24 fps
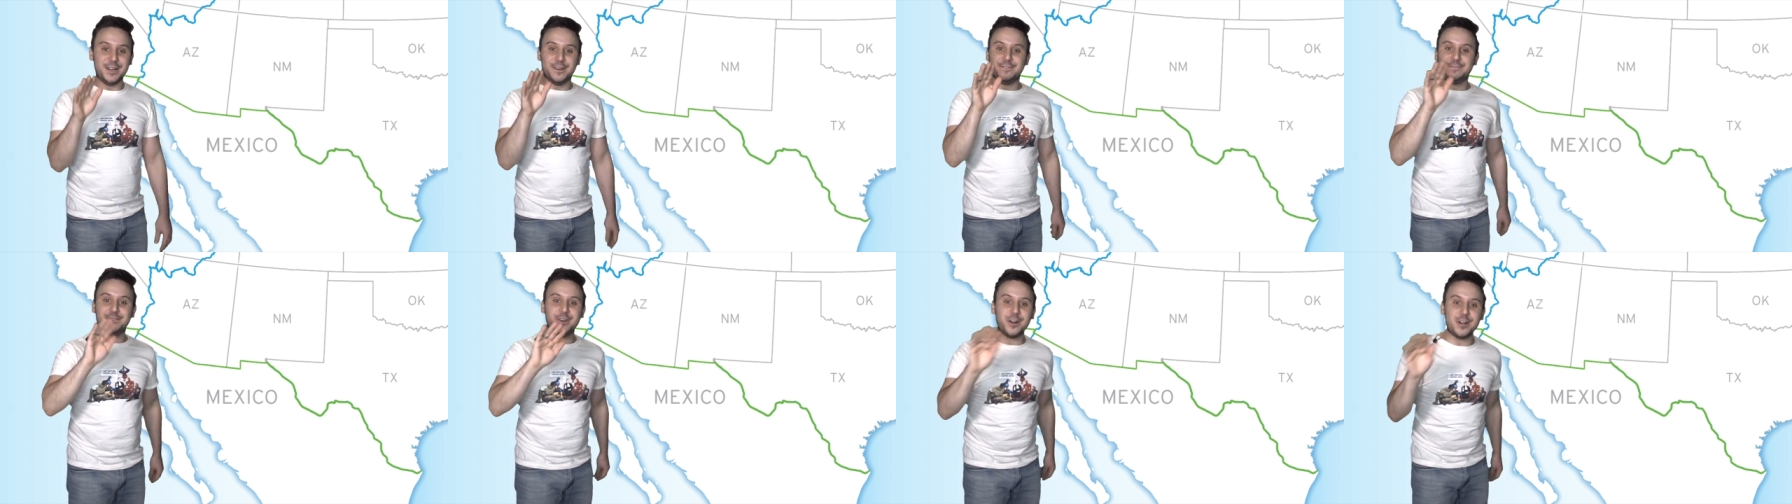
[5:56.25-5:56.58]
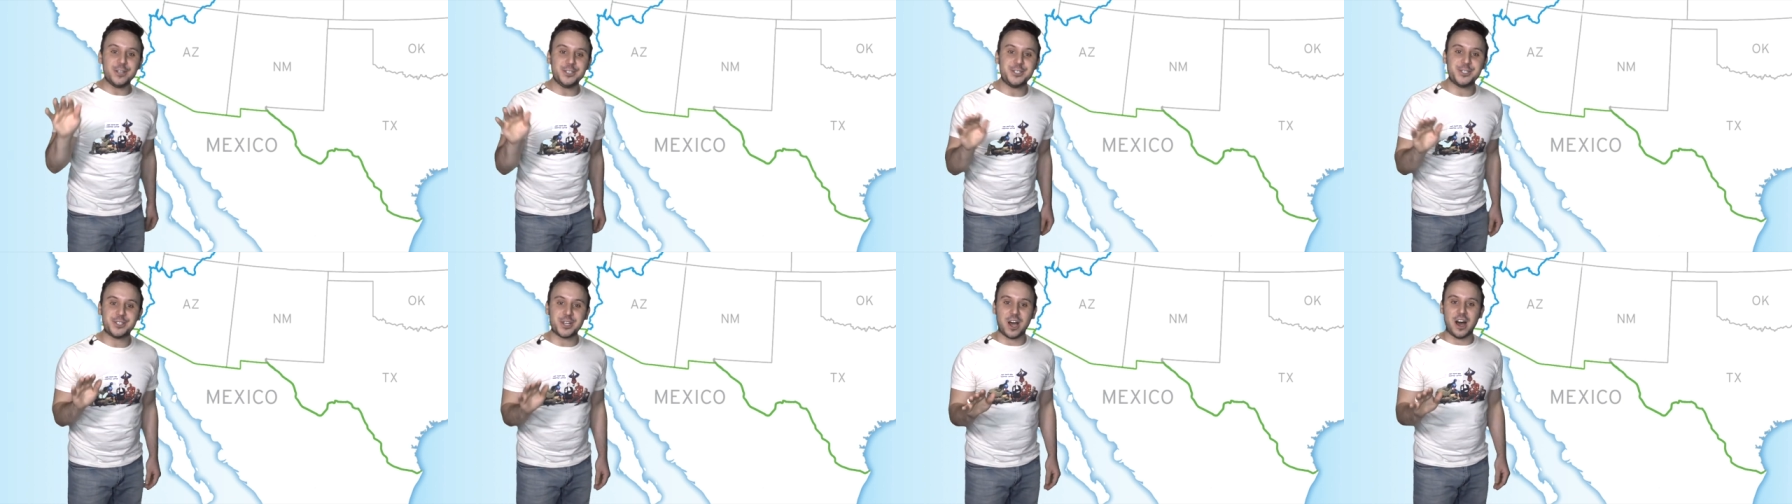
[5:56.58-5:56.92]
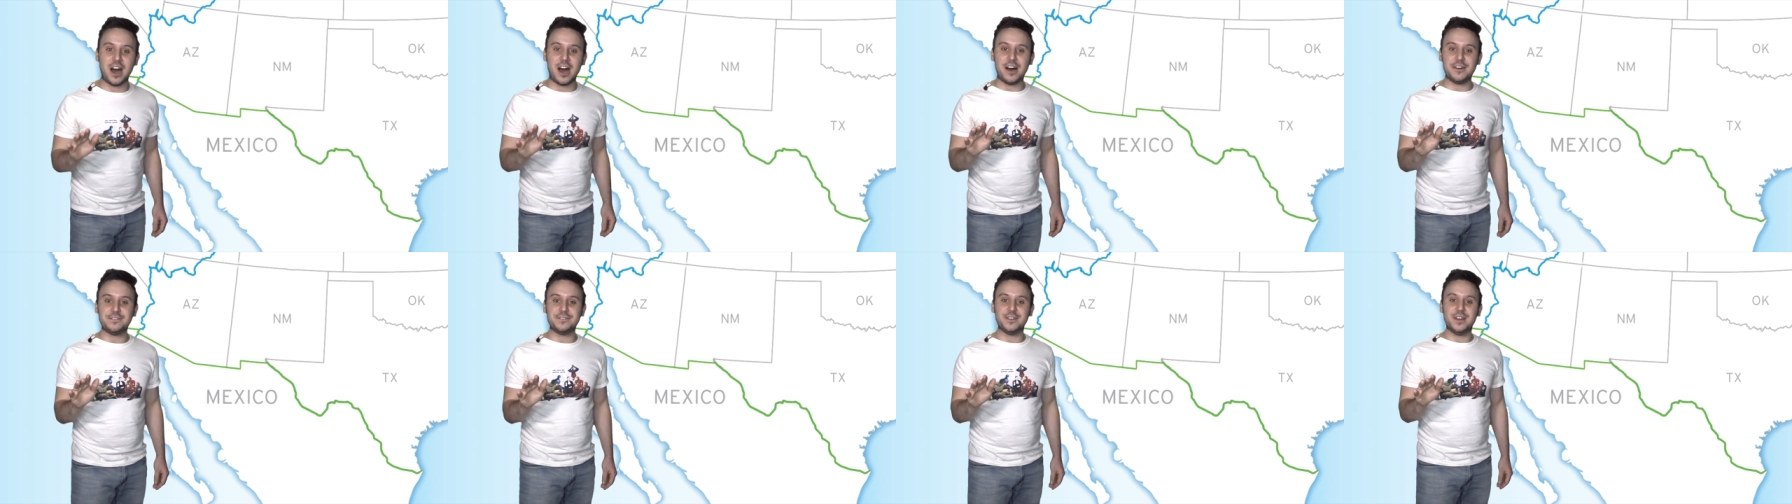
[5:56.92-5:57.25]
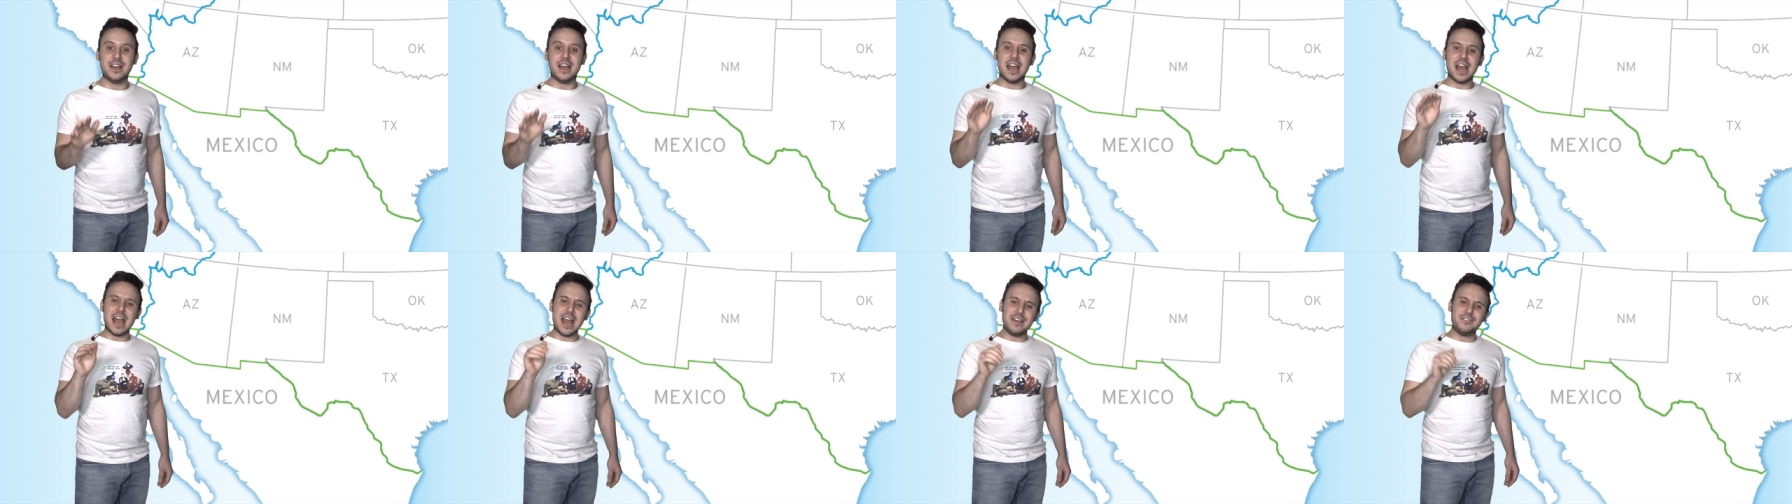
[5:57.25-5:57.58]
First off,
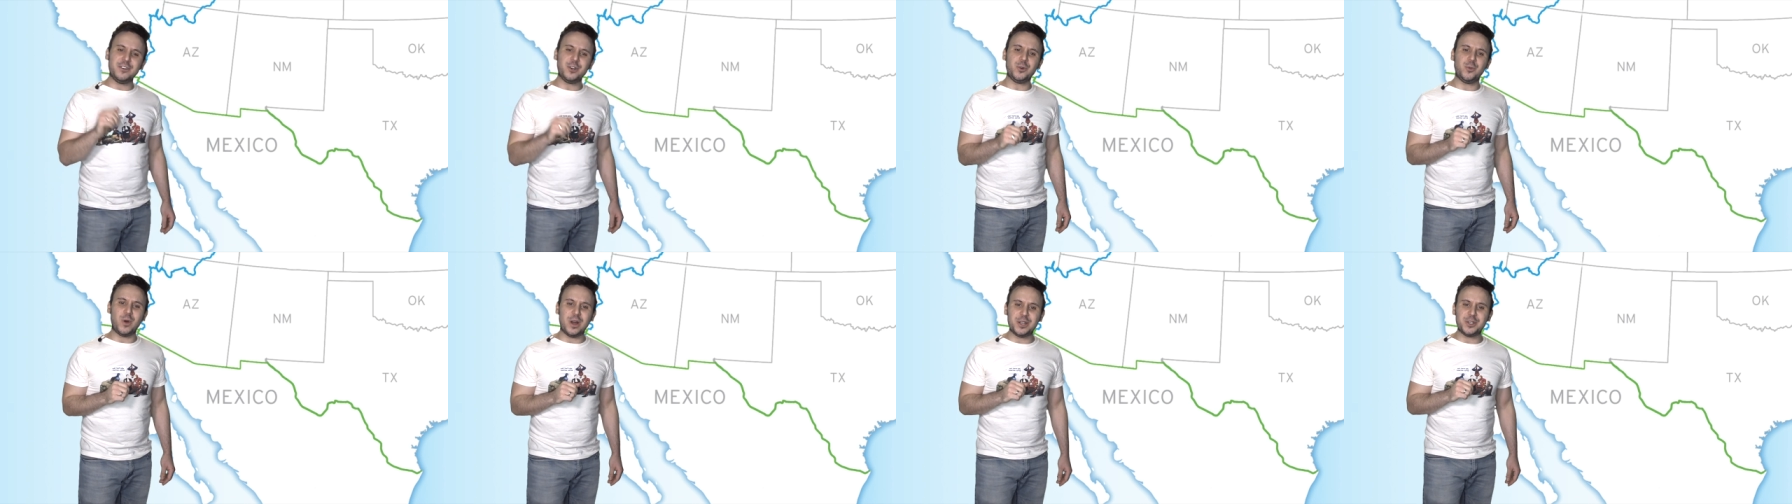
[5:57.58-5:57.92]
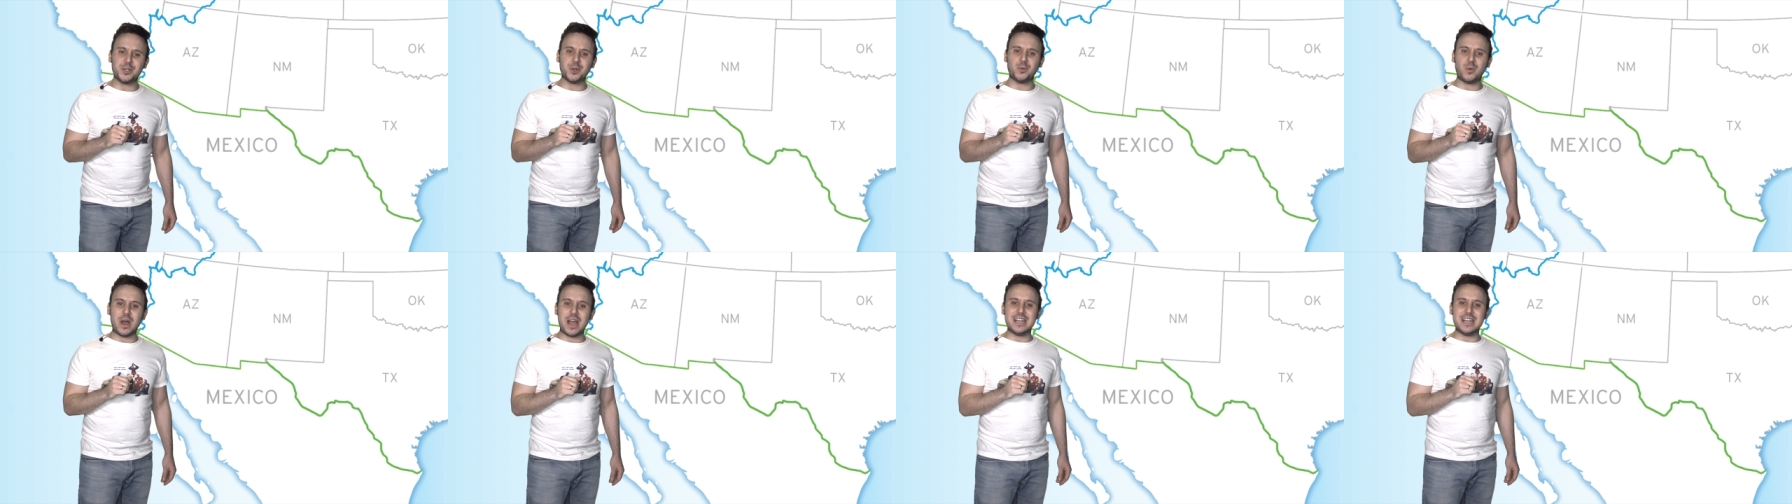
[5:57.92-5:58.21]
ever wonder